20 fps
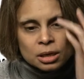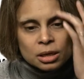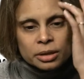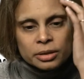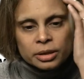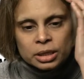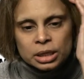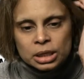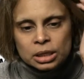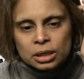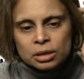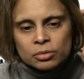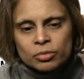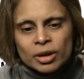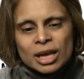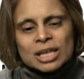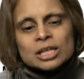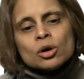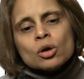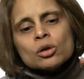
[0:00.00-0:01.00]
The
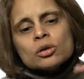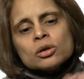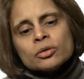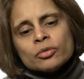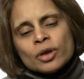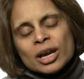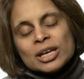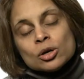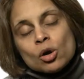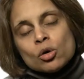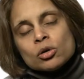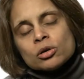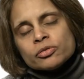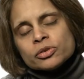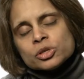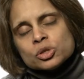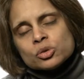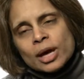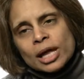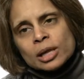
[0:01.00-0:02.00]

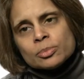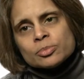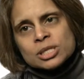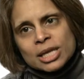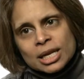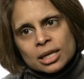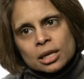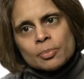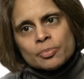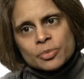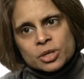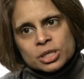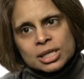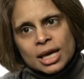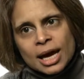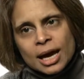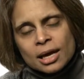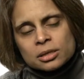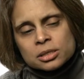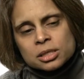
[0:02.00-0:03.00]
radiographers who help set up the
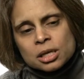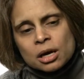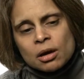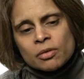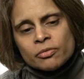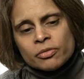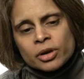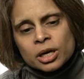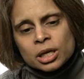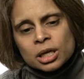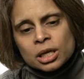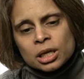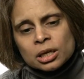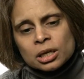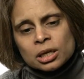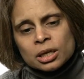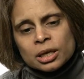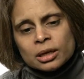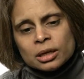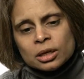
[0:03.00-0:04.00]
scans are
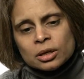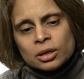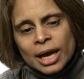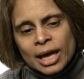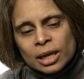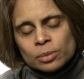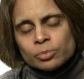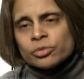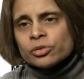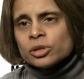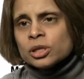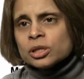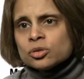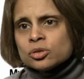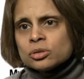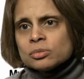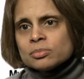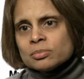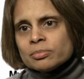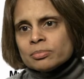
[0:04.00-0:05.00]
very helpful
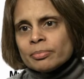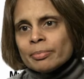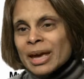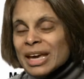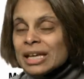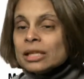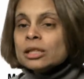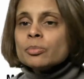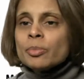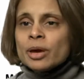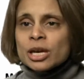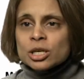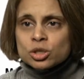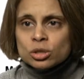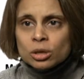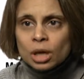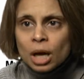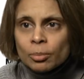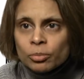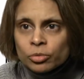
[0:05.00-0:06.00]
in making the
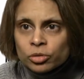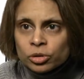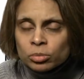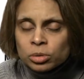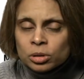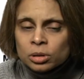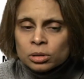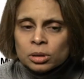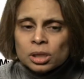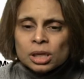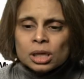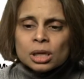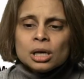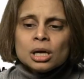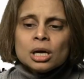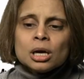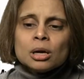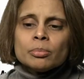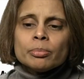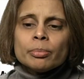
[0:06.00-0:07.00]
patient comfortable,
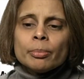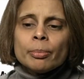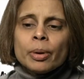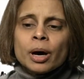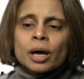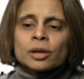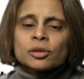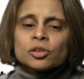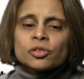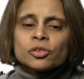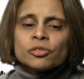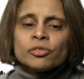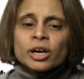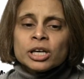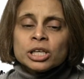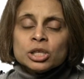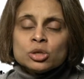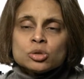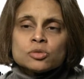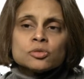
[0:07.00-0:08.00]
but it's very
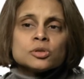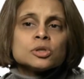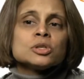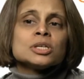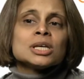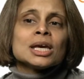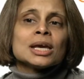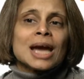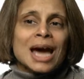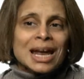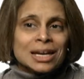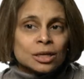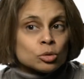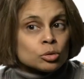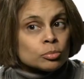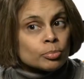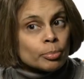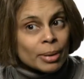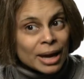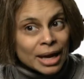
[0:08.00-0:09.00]
useful to take
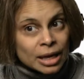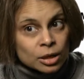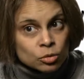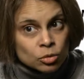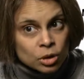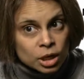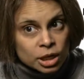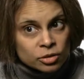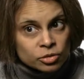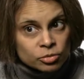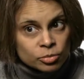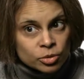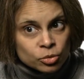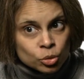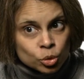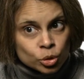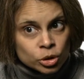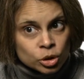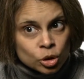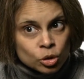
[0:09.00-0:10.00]
adequate pain relief
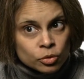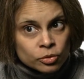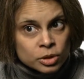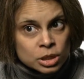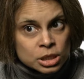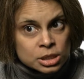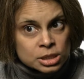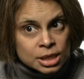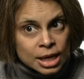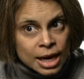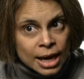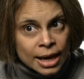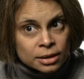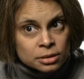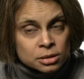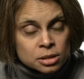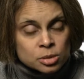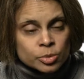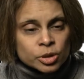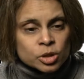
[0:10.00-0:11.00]
before you go for these
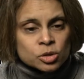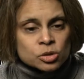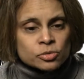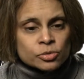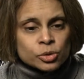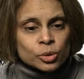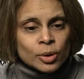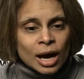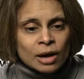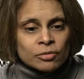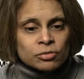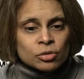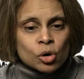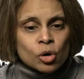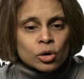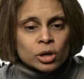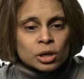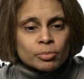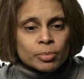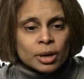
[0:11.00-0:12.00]
scans, because if you have
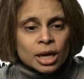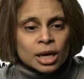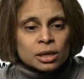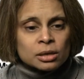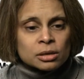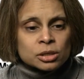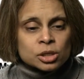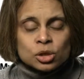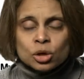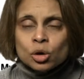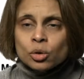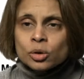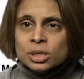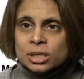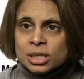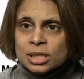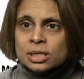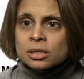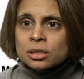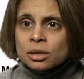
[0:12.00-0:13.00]
chronic pain and you go and
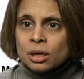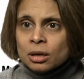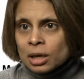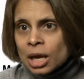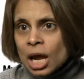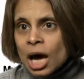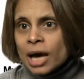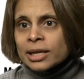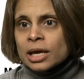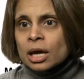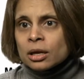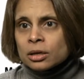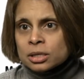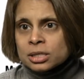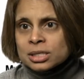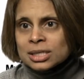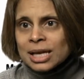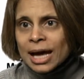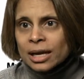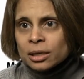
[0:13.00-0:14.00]
sit and lie down in a
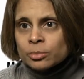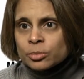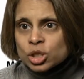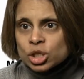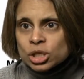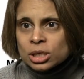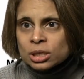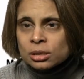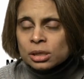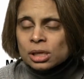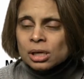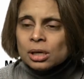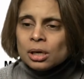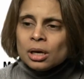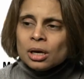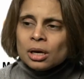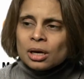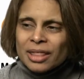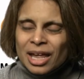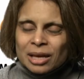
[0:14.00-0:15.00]
scanner machine,
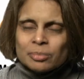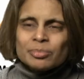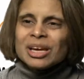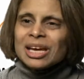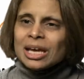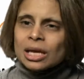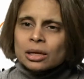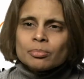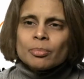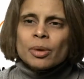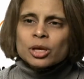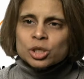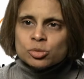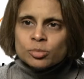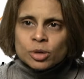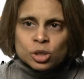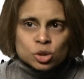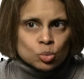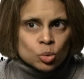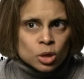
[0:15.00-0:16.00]
that may get much,
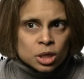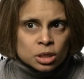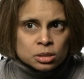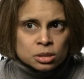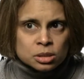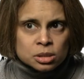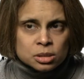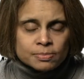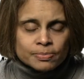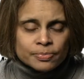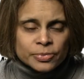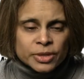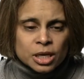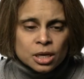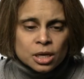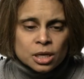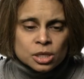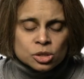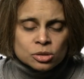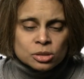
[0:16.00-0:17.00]
much worse.
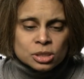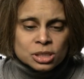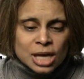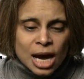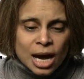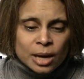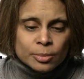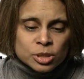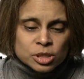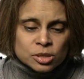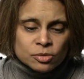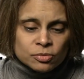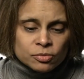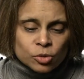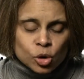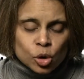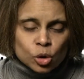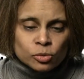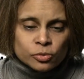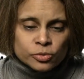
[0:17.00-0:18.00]
So the time
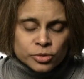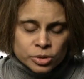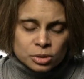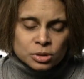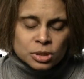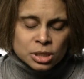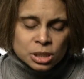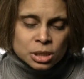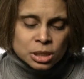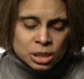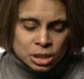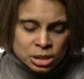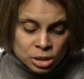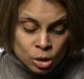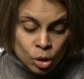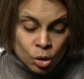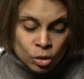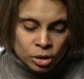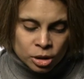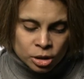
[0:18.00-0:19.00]
involved is
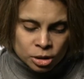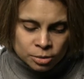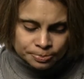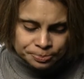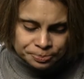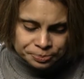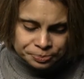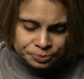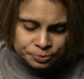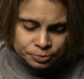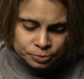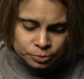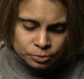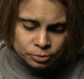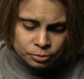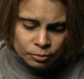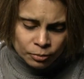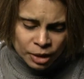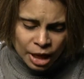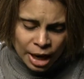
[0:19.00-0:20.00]
longer.
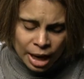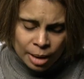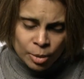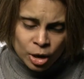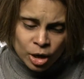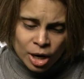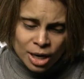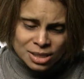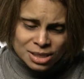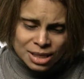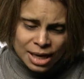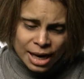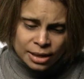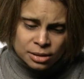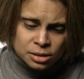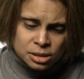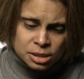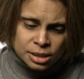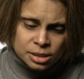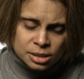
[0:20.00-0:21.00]
MRI
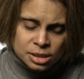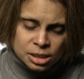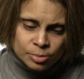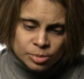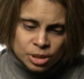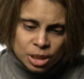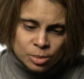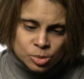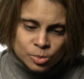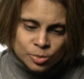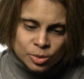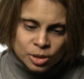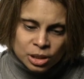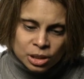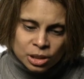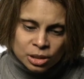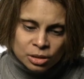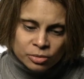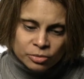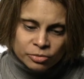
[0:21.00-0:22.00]
scans can sometimes
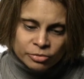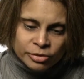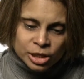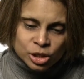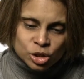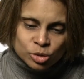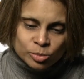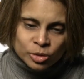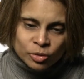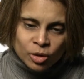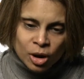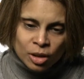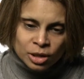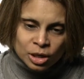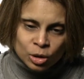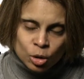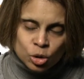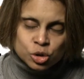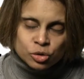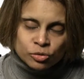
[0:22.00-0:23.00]
be felt to be rather
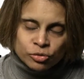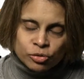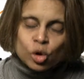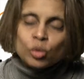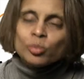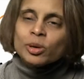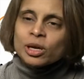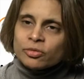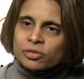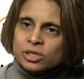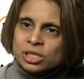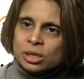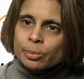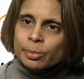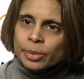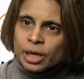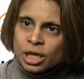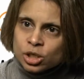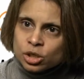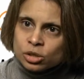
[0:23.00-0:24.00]
claustrophobic for some
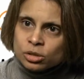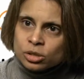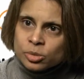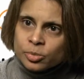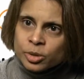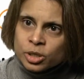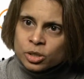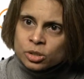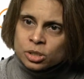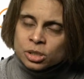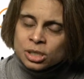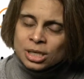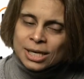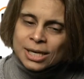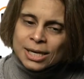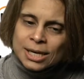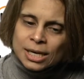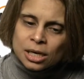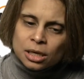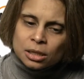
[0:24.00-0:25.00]
patients because
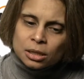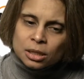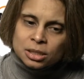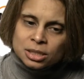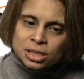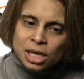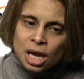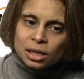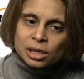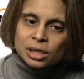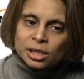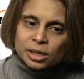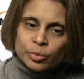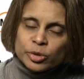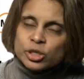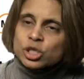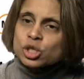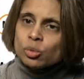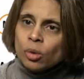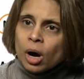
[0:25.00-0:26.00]
the tunnel in
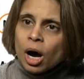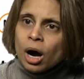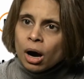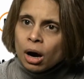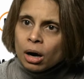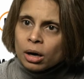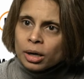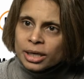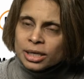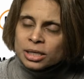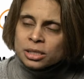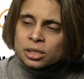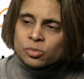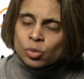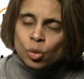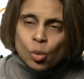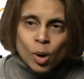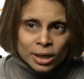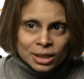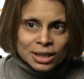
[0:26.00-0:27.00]
which you are is
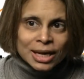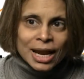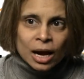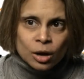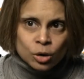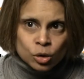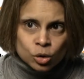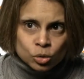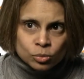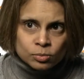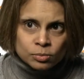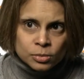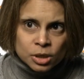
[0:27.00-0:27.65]
quite narrow.